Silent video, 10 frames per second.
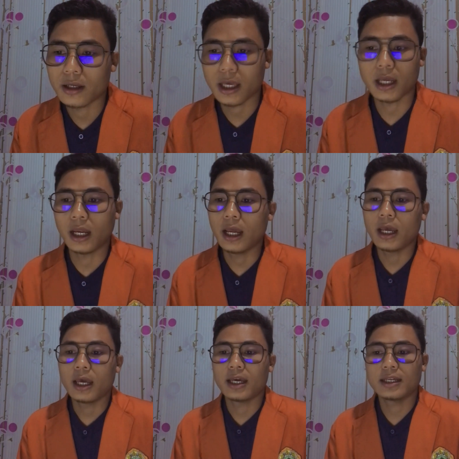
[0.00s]
Okay,
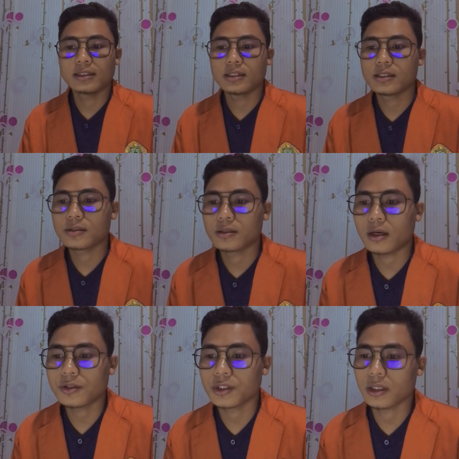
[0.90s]
and this
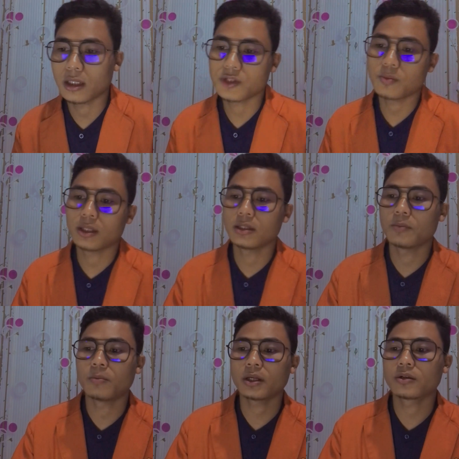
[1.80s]
article explained the
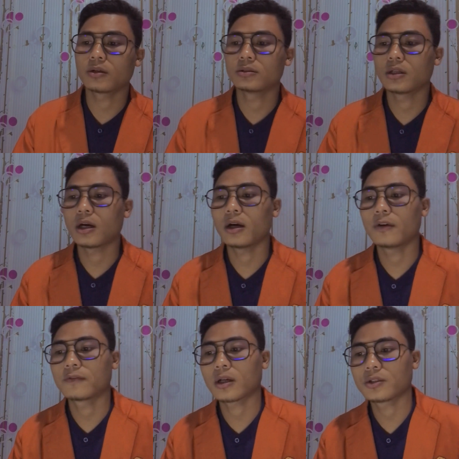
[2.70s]
background of
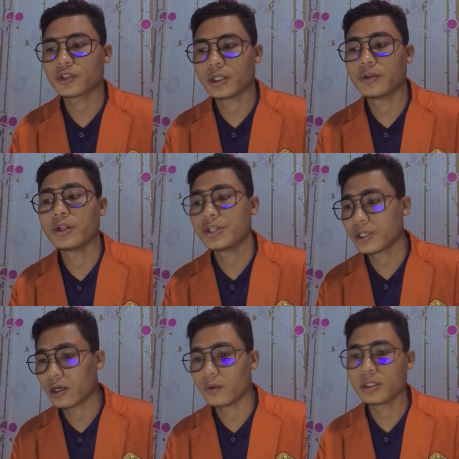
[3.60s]
culture in
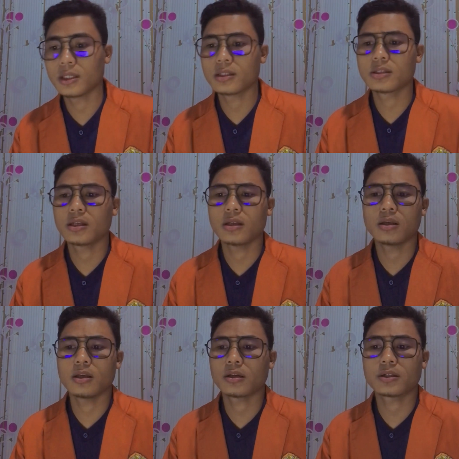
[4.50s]
Indonesia, which is
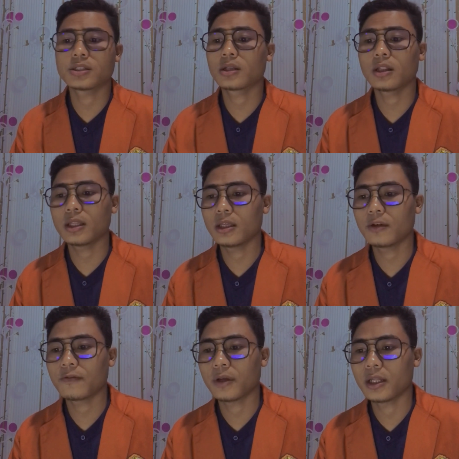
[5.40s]

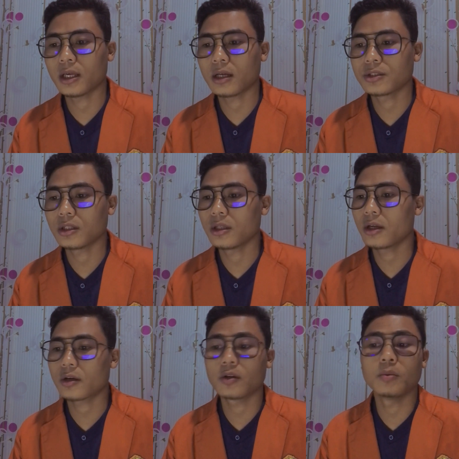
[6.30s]
increasingly fading until the
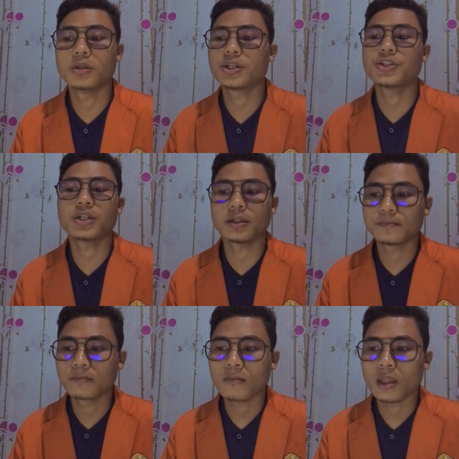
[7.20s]
era of globalization.
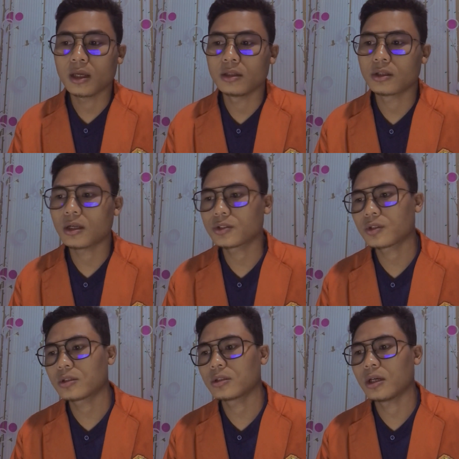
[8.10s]
The
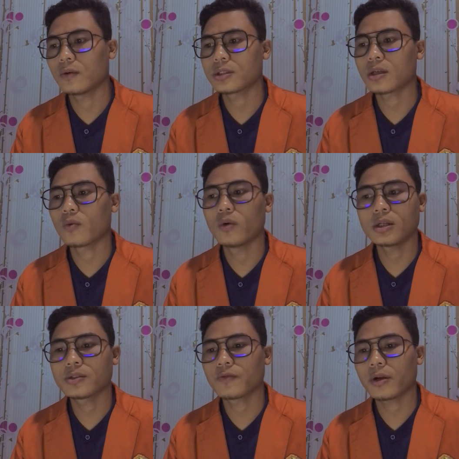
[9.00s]
culture that was
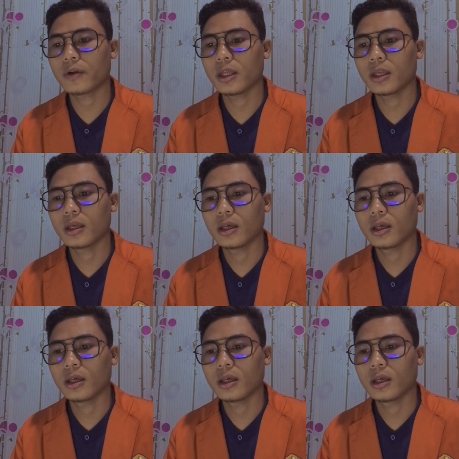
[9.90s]
once very